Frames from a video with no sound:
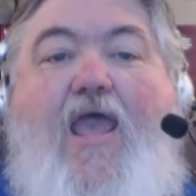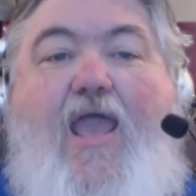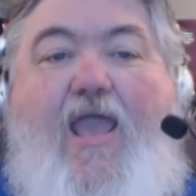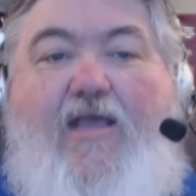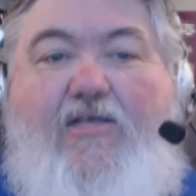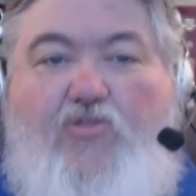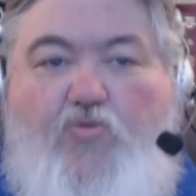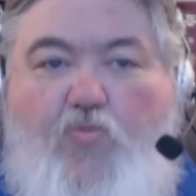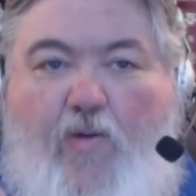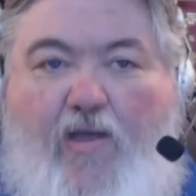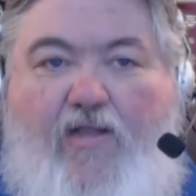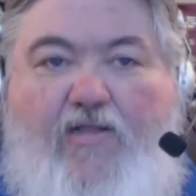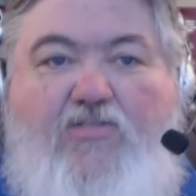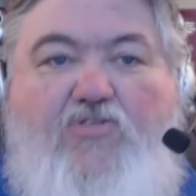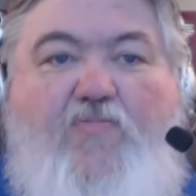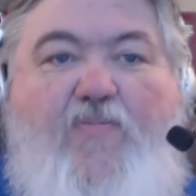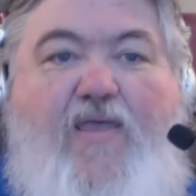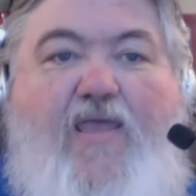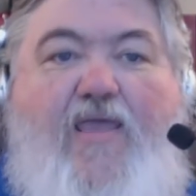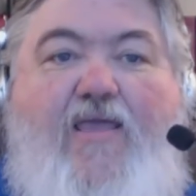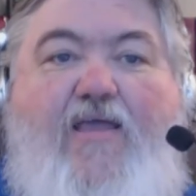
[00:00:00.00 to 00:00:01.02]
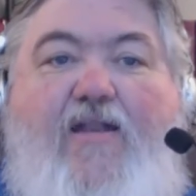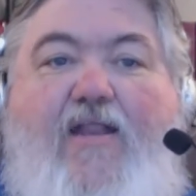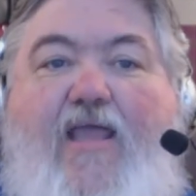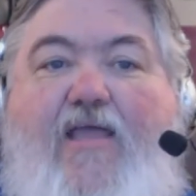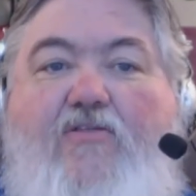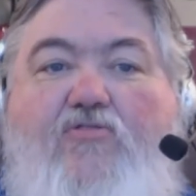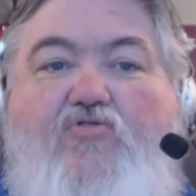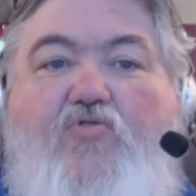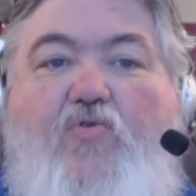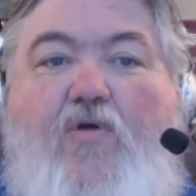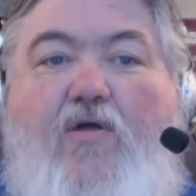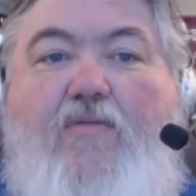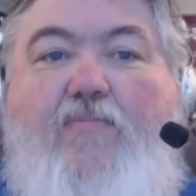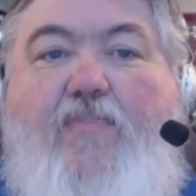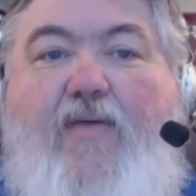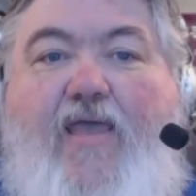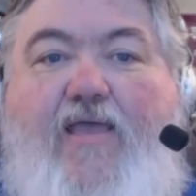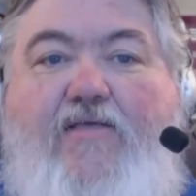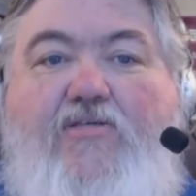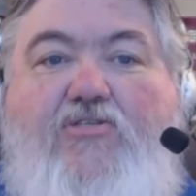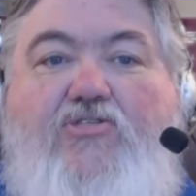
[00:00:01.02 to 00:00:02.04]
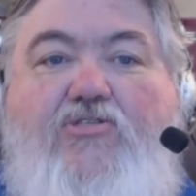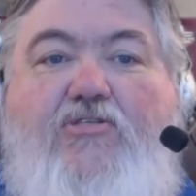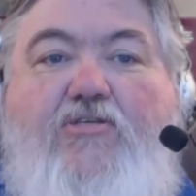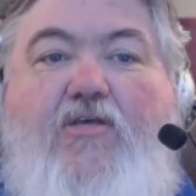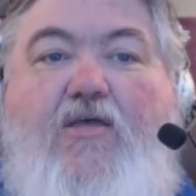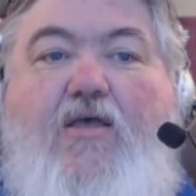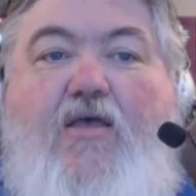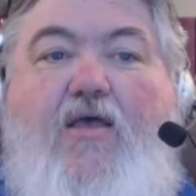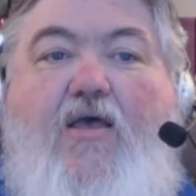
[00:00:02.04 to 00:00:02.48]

as well as being an Android-based